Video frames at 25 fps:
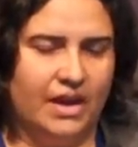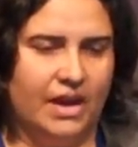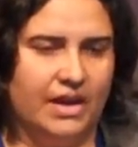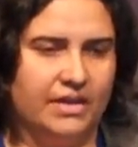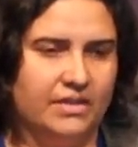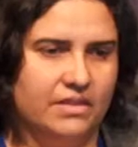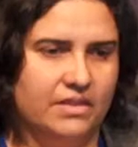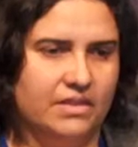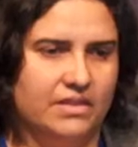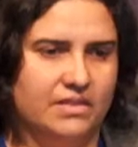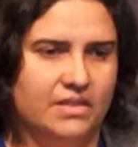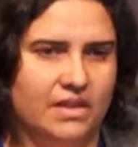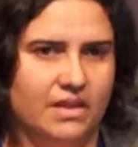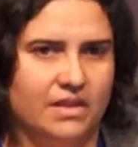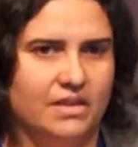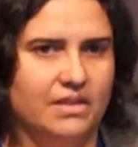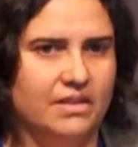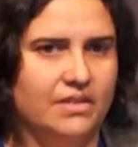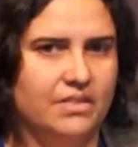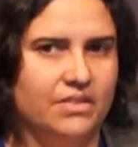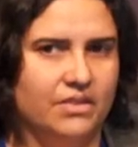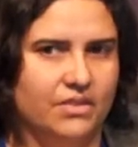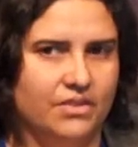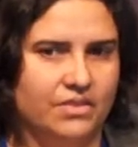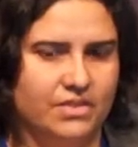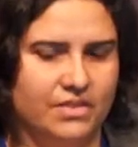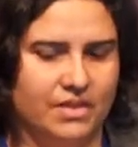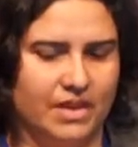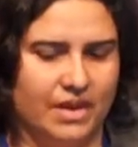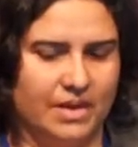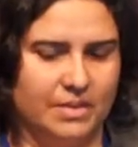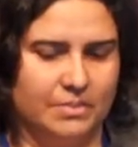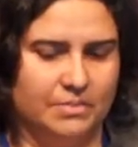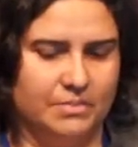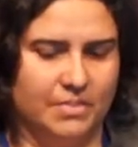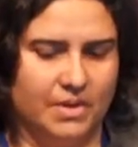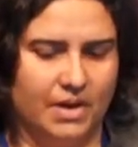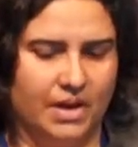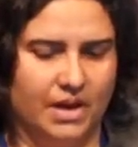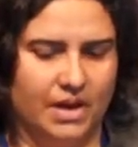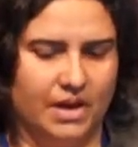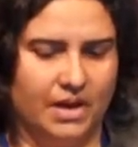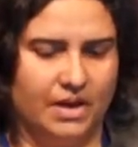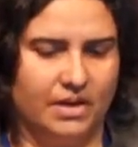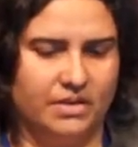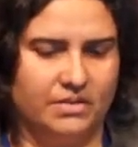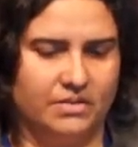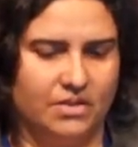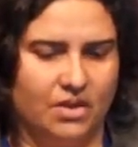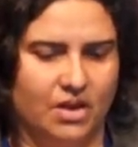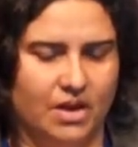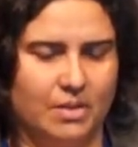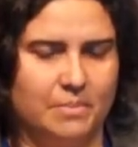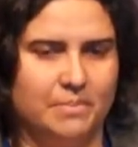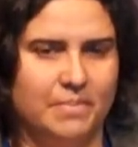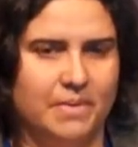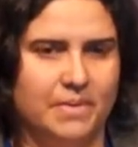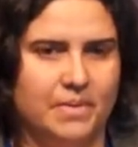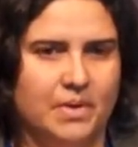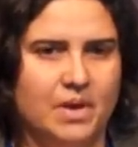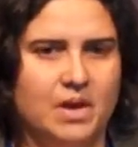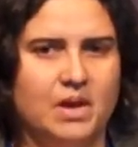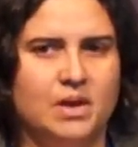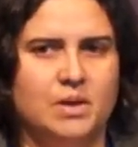at exactly those same time